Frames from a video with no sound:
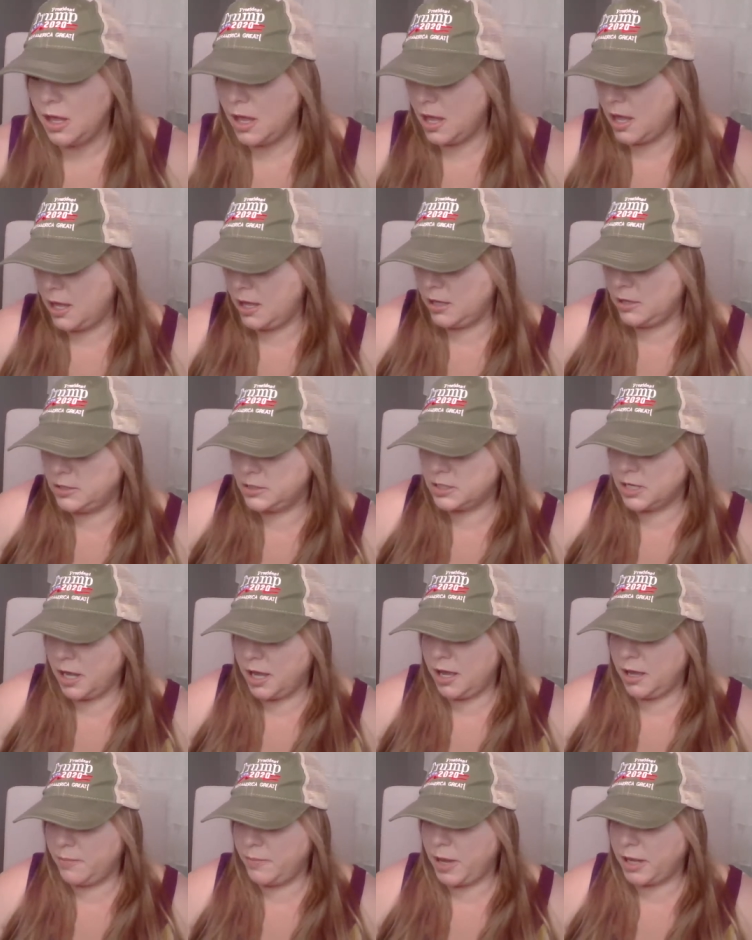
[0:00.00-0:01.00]
And
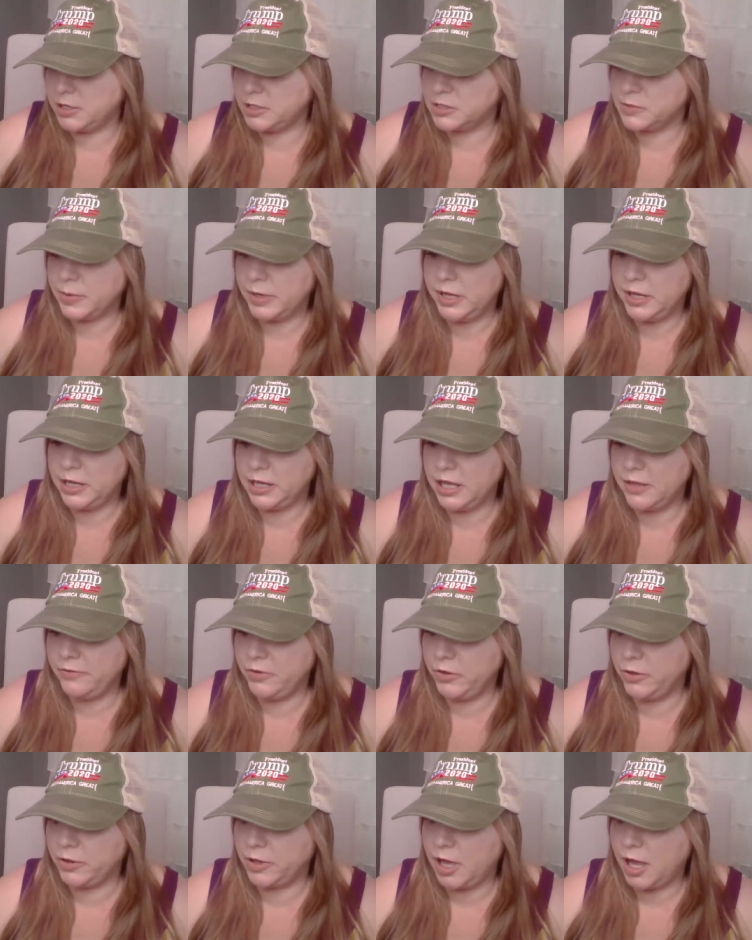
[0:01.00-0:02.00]
um, I just wanted to give
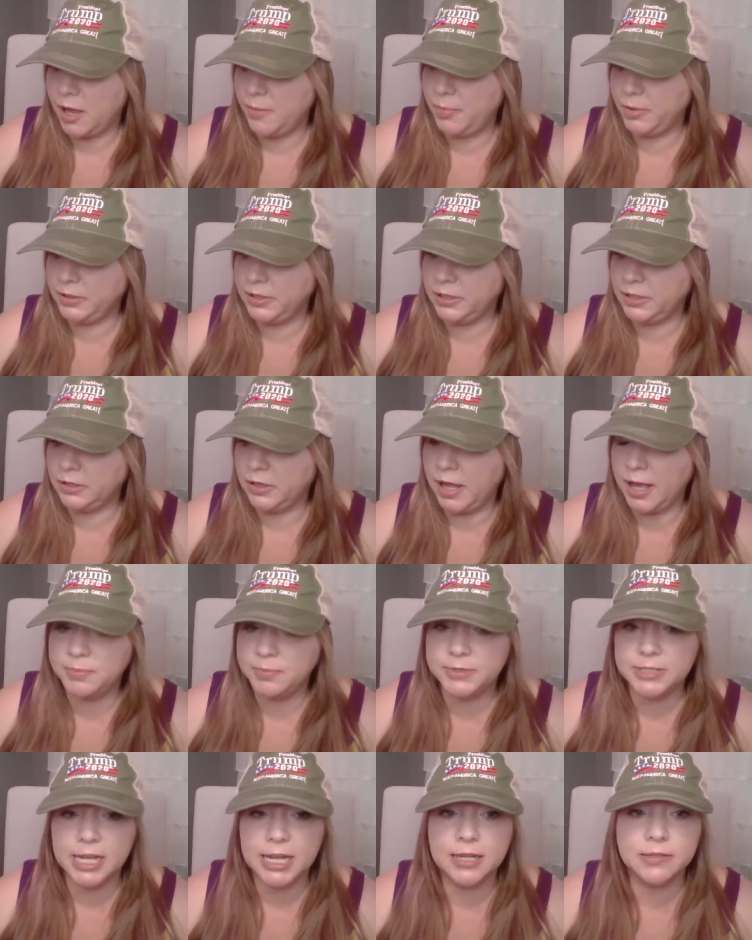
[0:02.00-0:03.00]
you a couple little
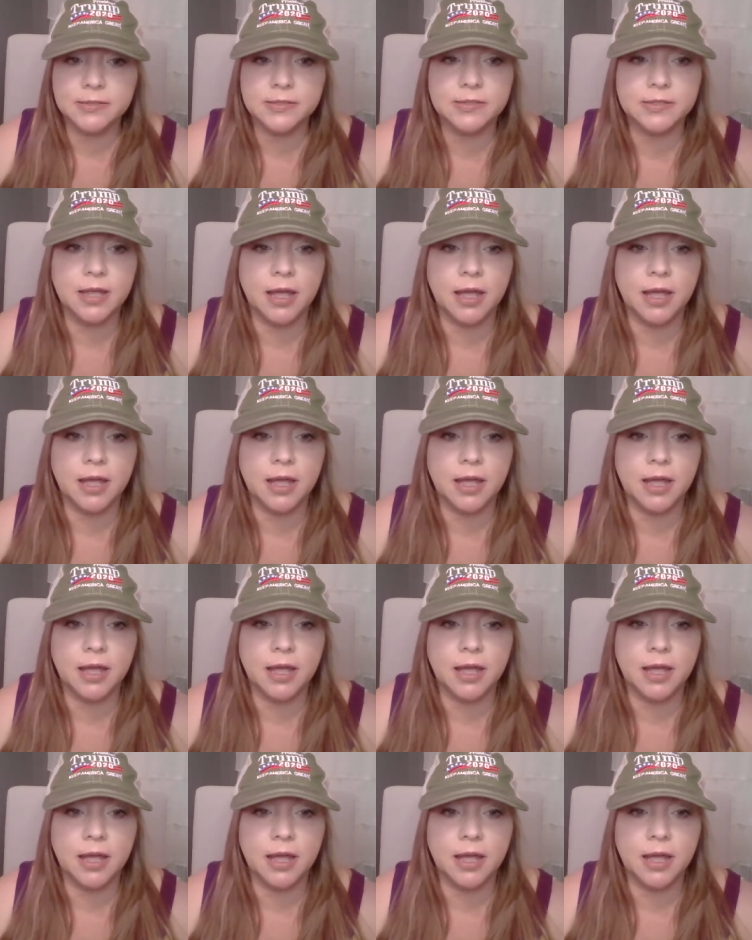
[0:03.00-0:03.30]
updates.